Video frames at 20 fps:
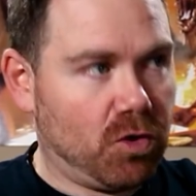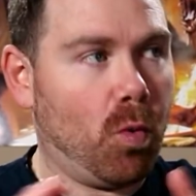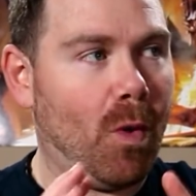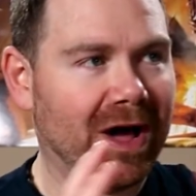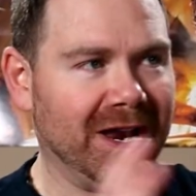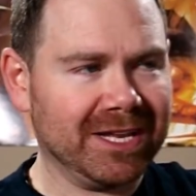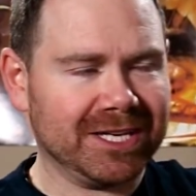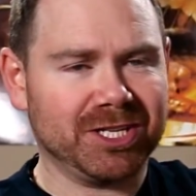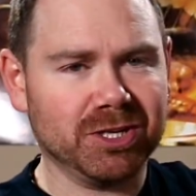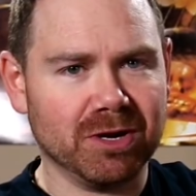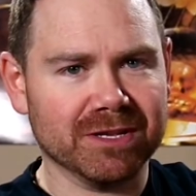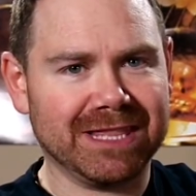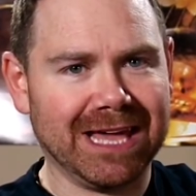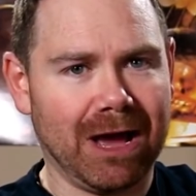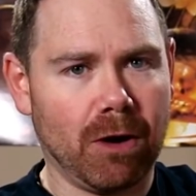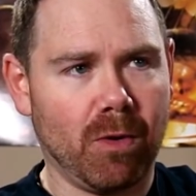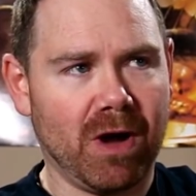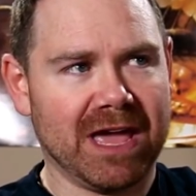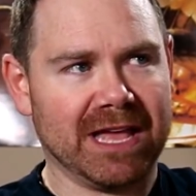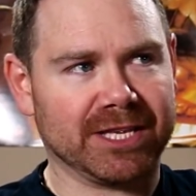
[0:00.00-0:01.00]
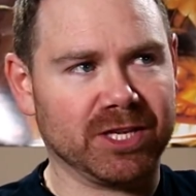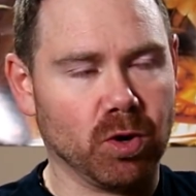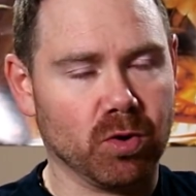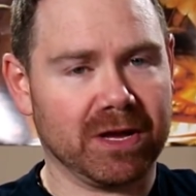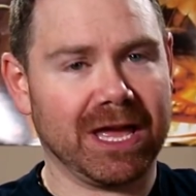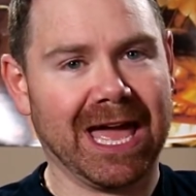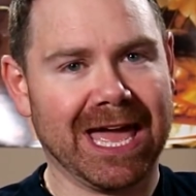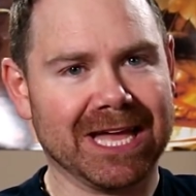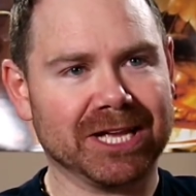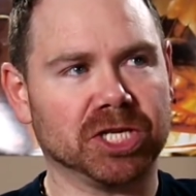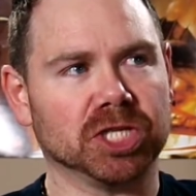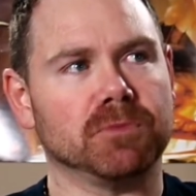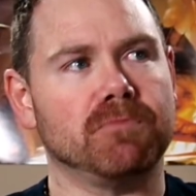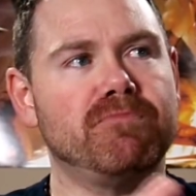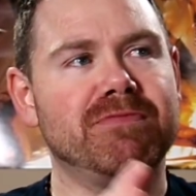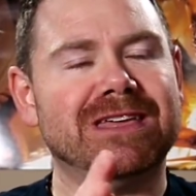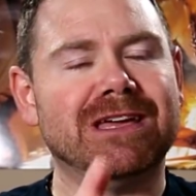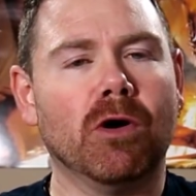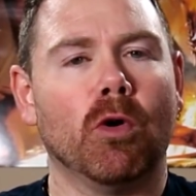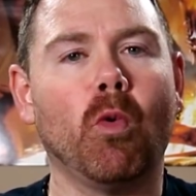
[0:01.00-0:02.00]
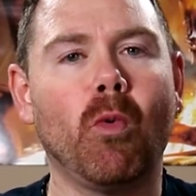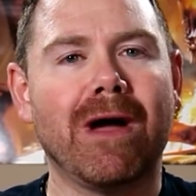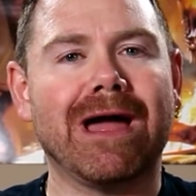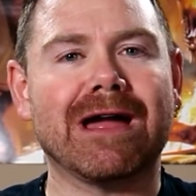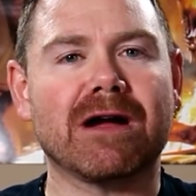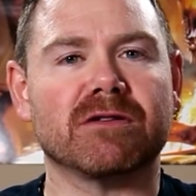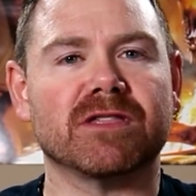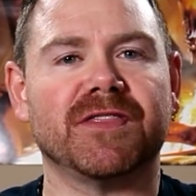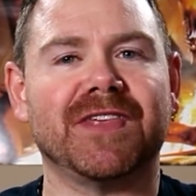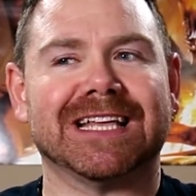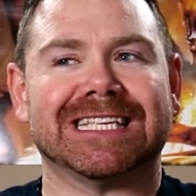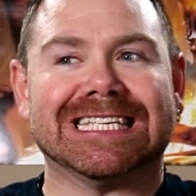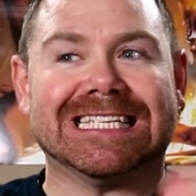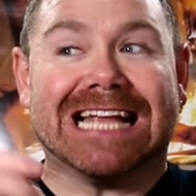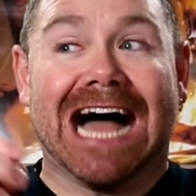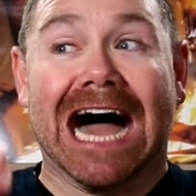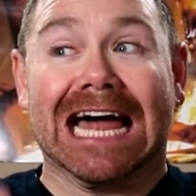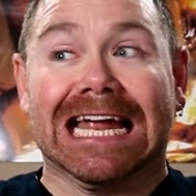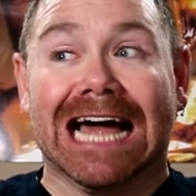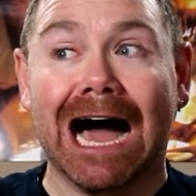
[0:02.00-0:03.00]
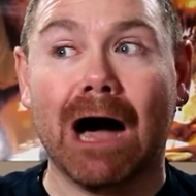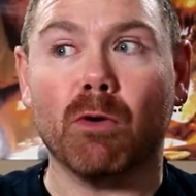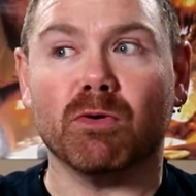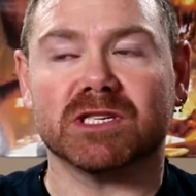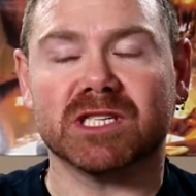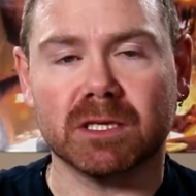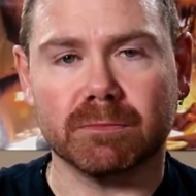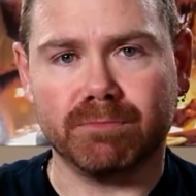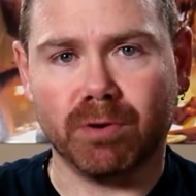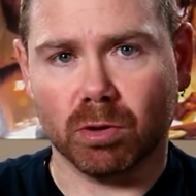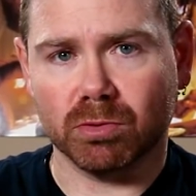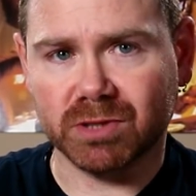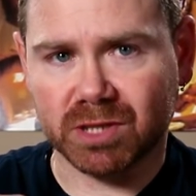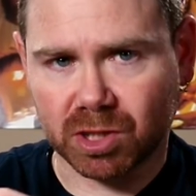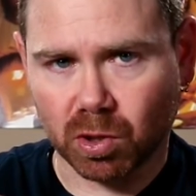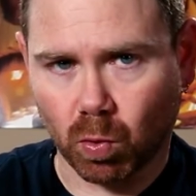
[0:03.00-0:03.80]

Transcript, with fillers: you want to do it that way, it's okay. Just be aware that that's not how it's supposed